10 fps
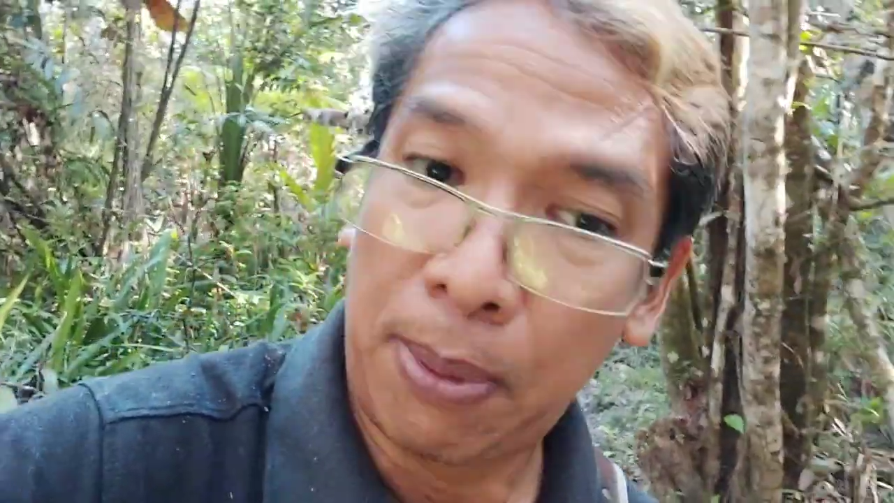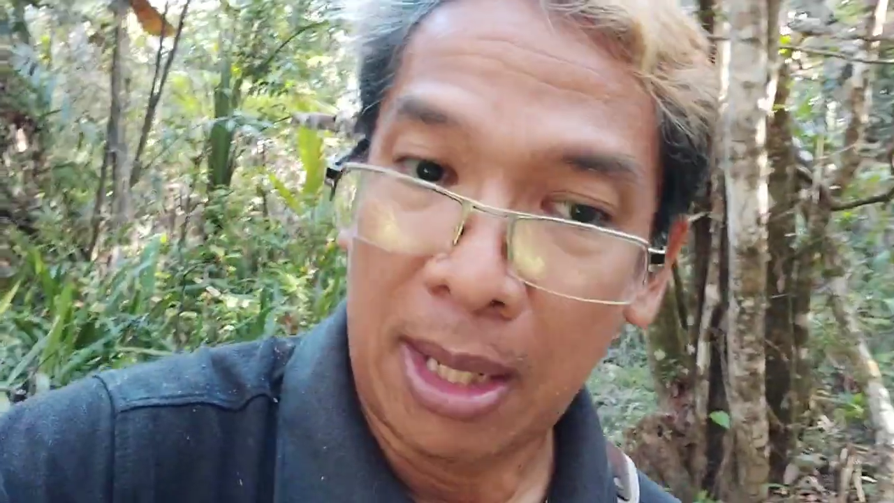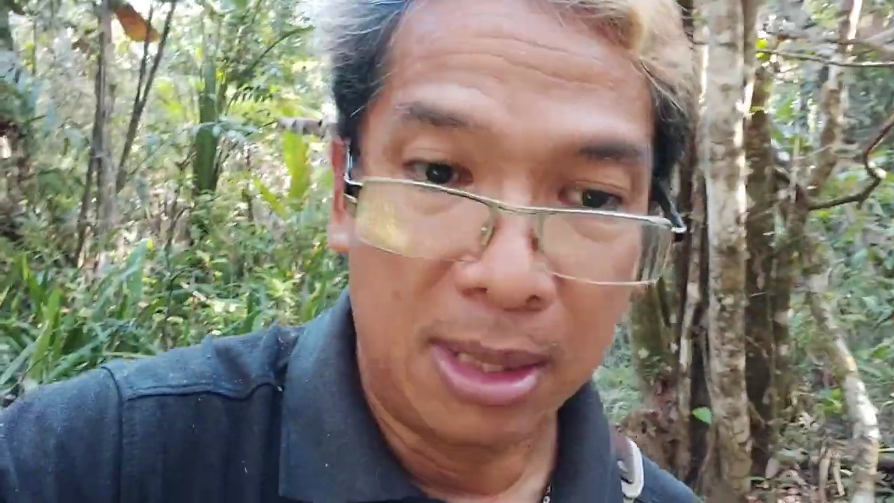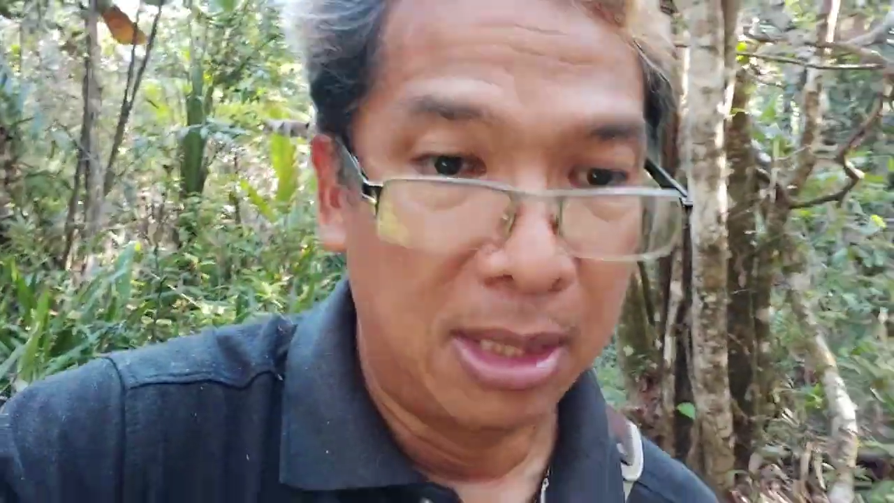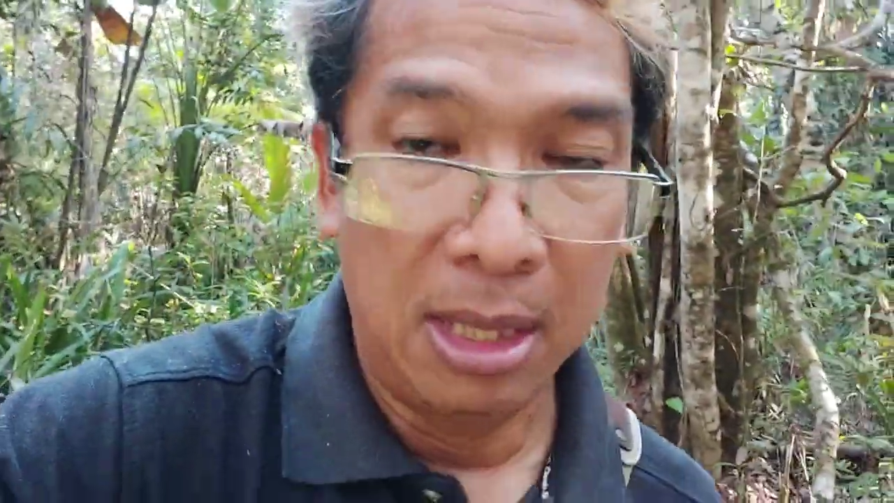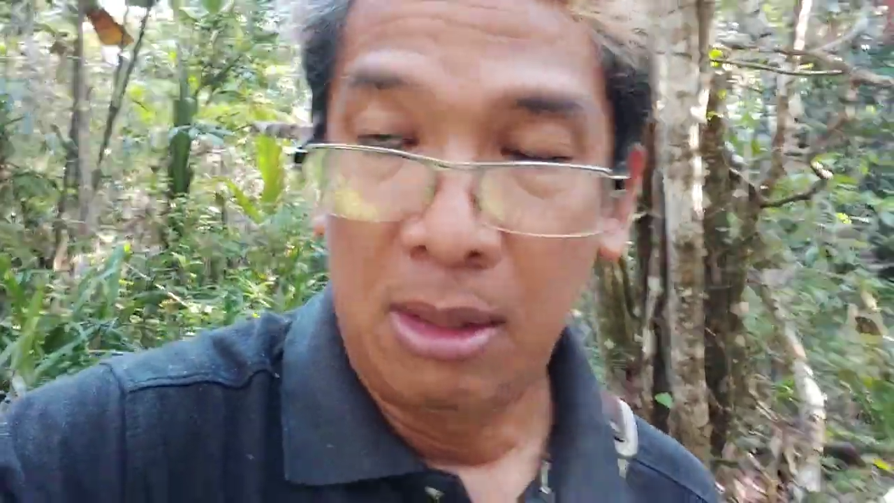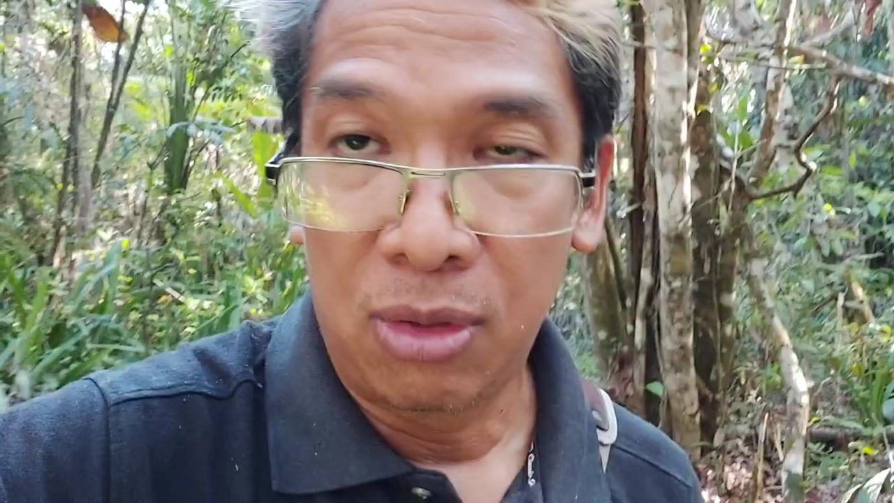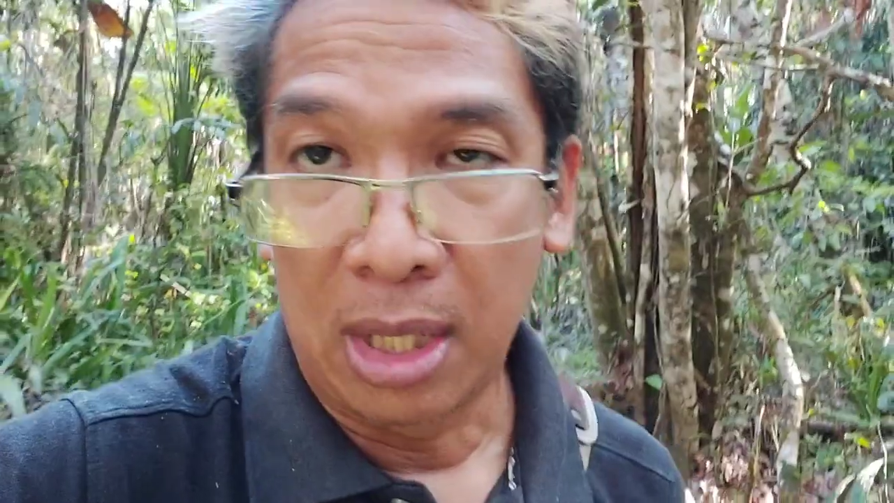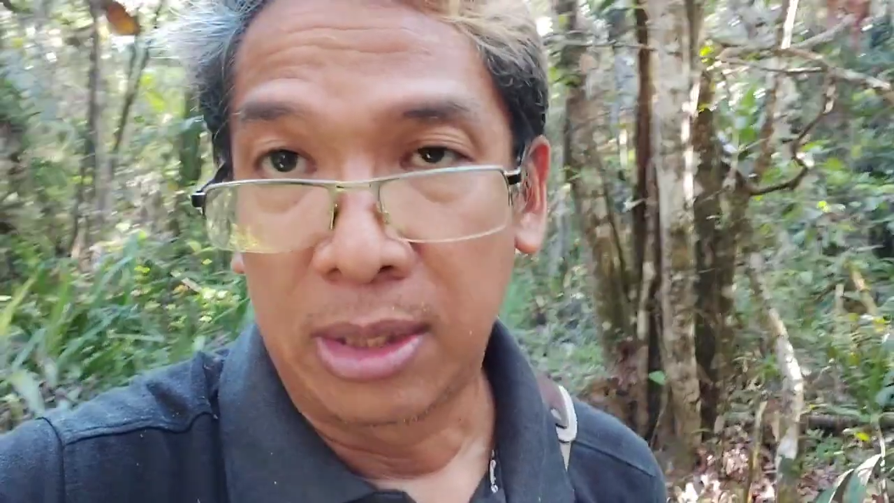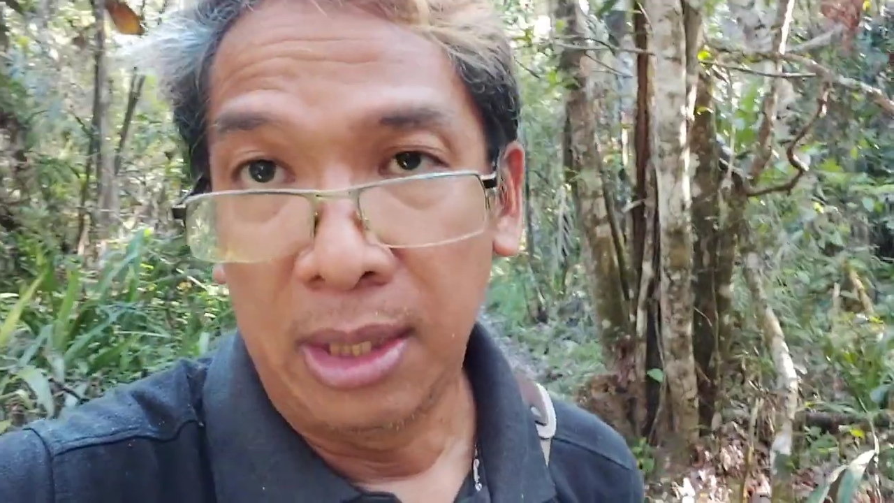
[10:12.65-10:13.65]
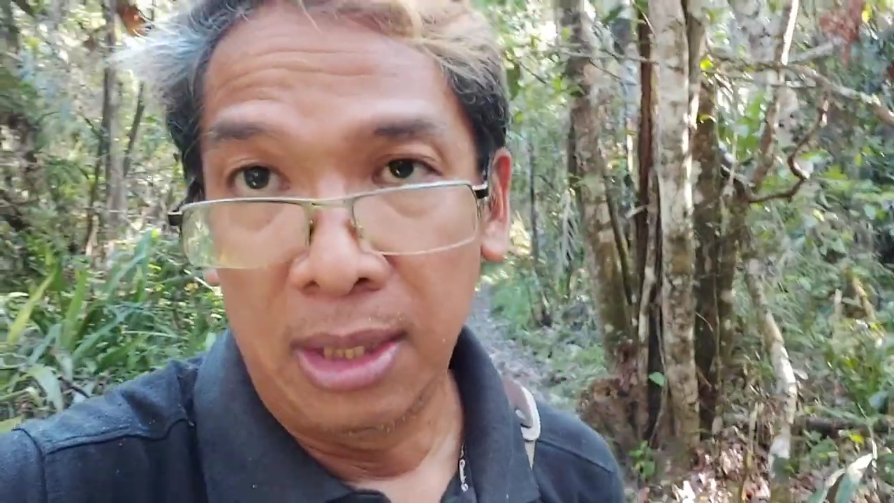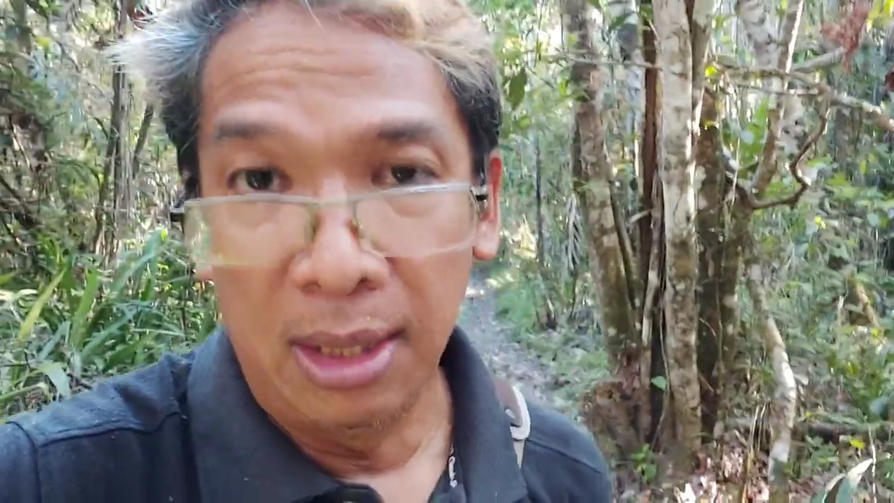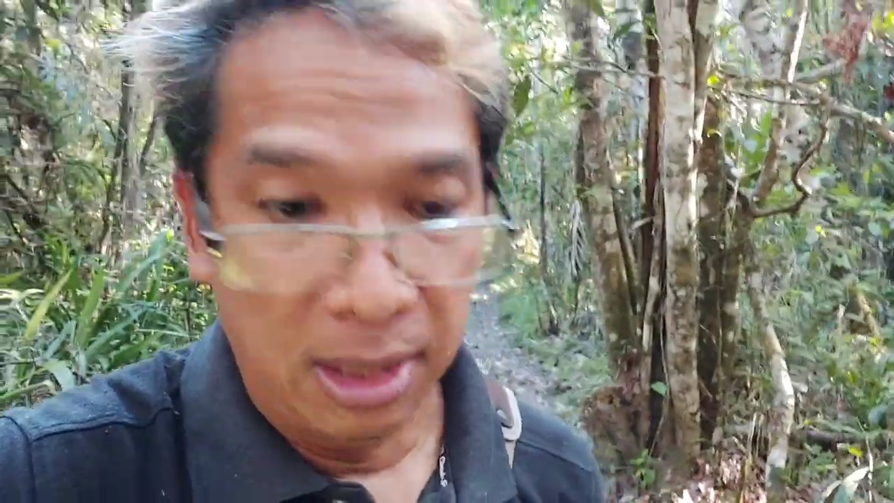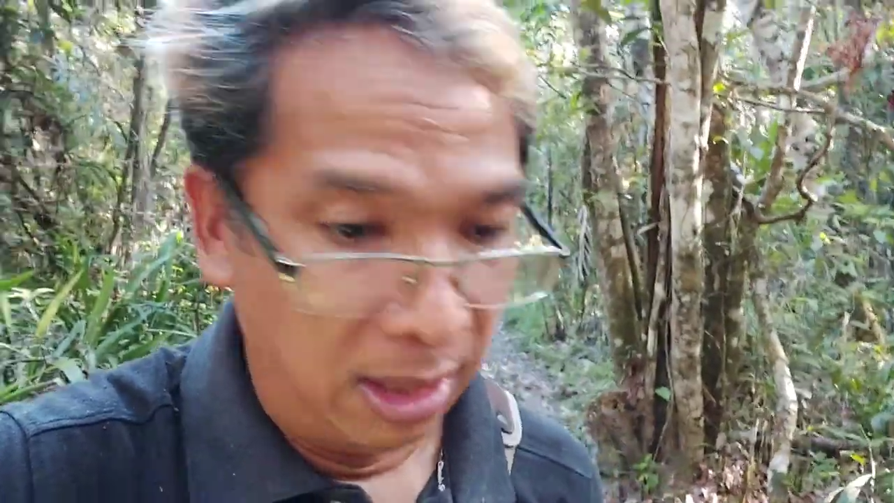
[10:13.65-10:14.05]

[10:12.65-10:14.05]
pass the tractor in